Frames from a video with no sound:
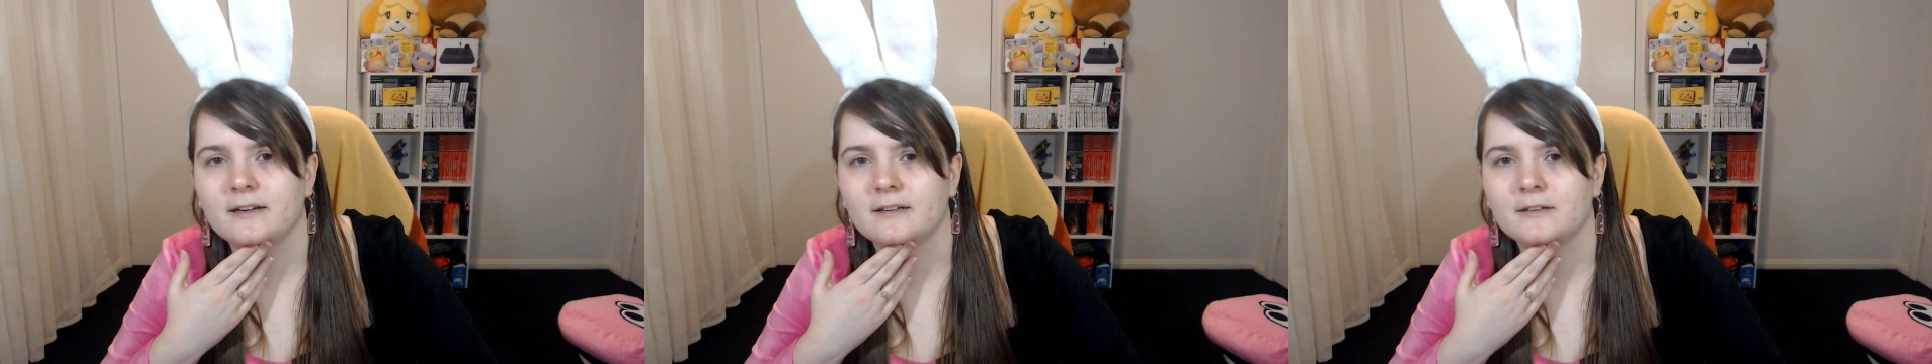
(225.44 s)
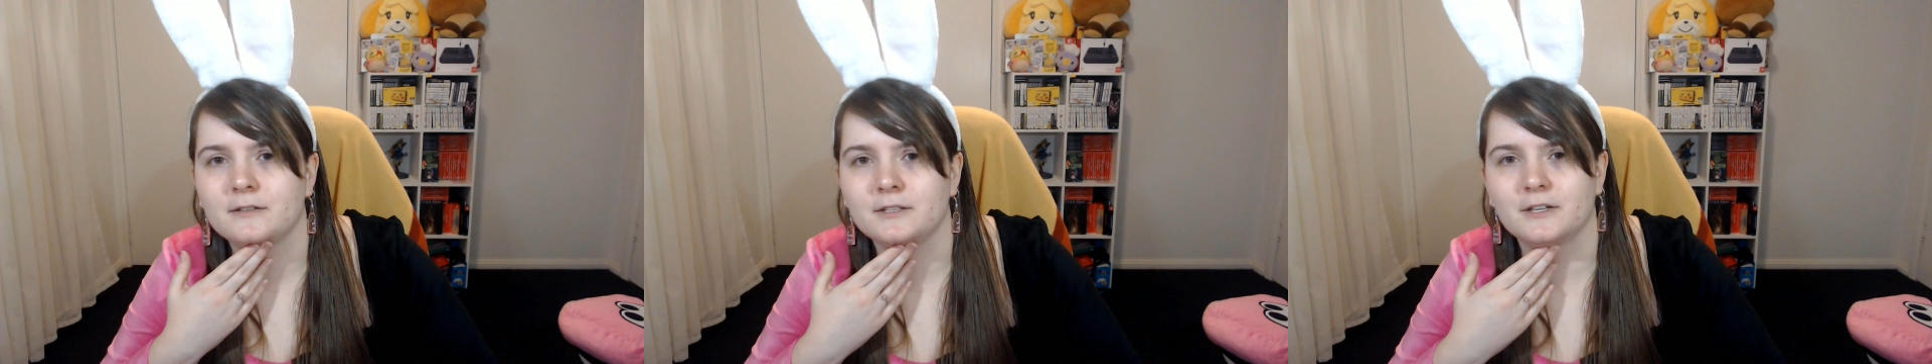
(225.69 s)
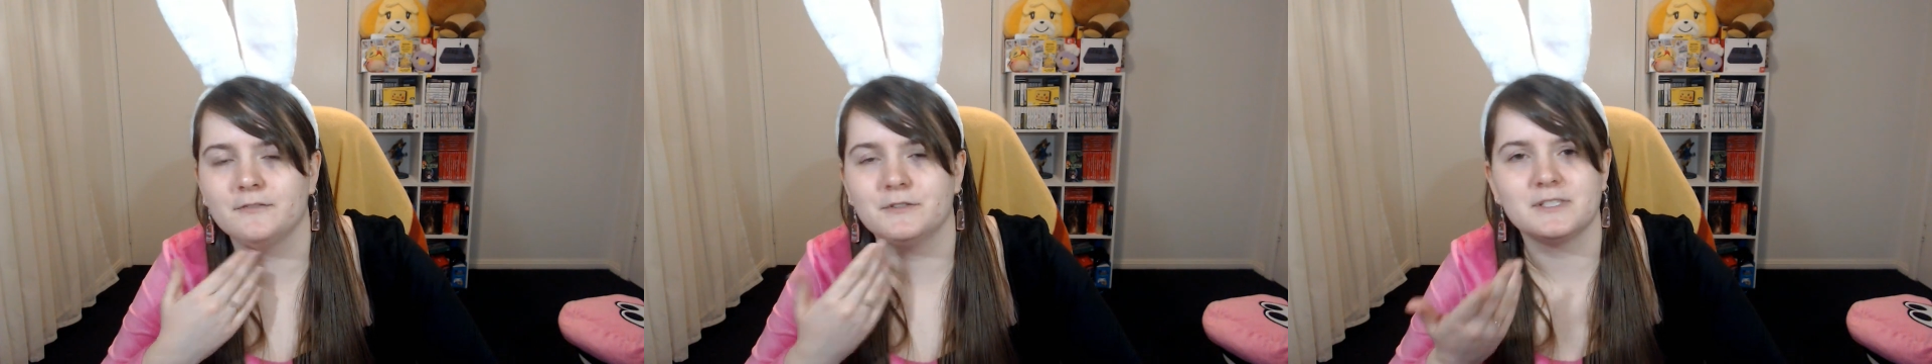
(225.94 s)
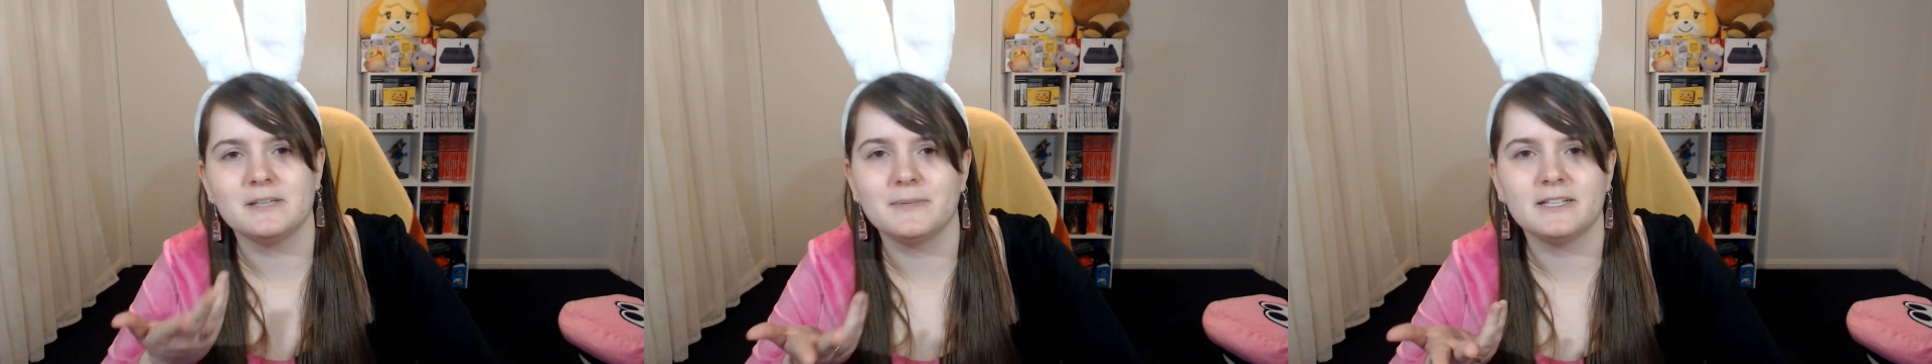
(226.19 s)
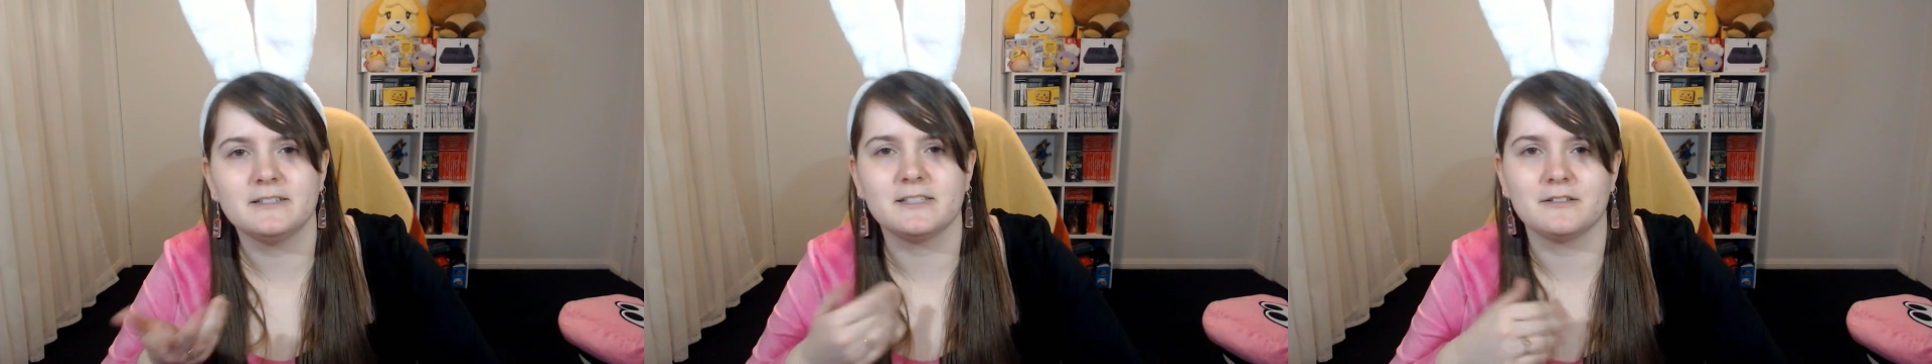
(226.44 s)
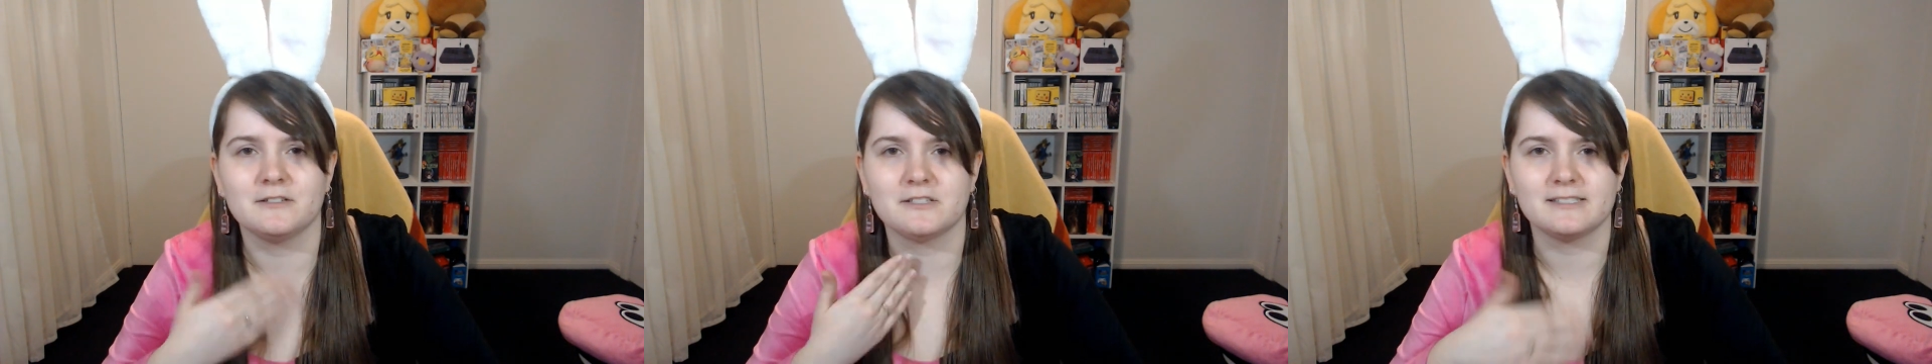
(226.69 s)
if it was somebody else, I
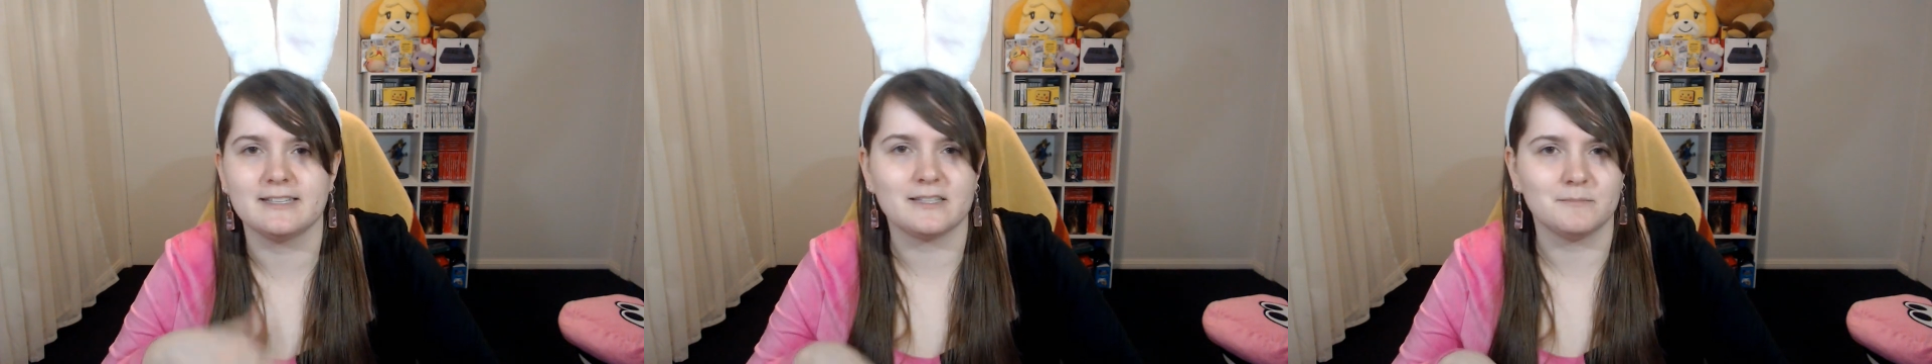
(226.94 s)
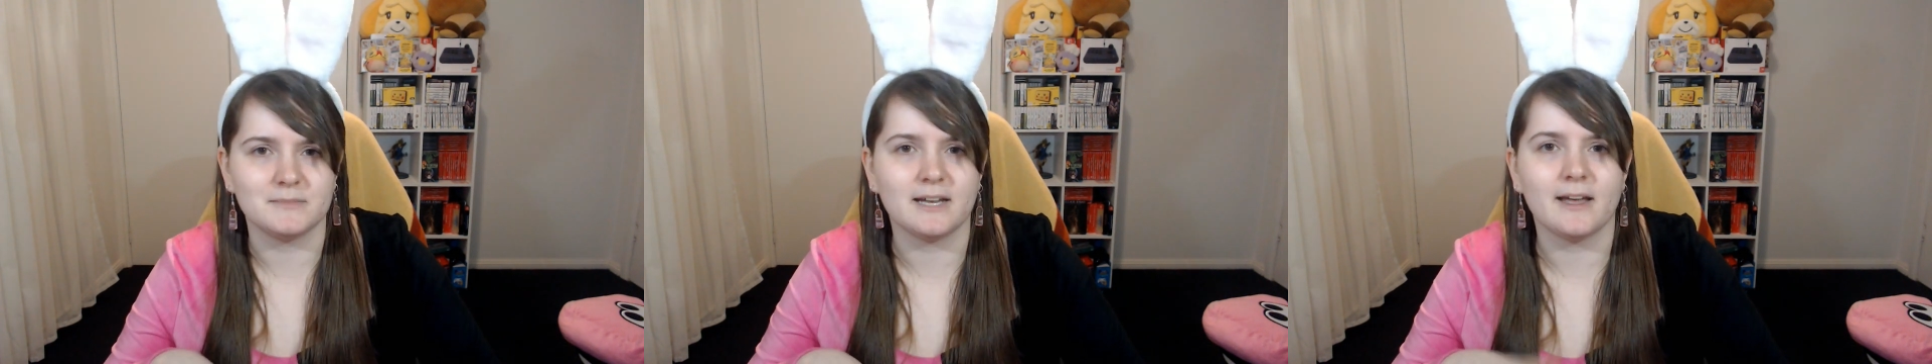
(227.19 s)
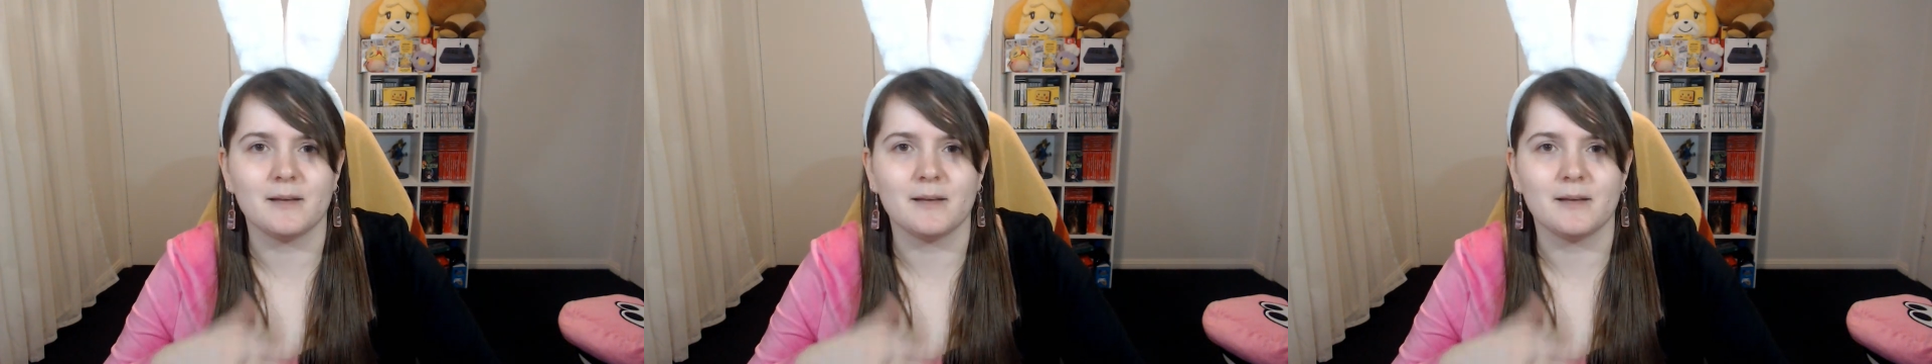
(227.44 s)
could have just let them die,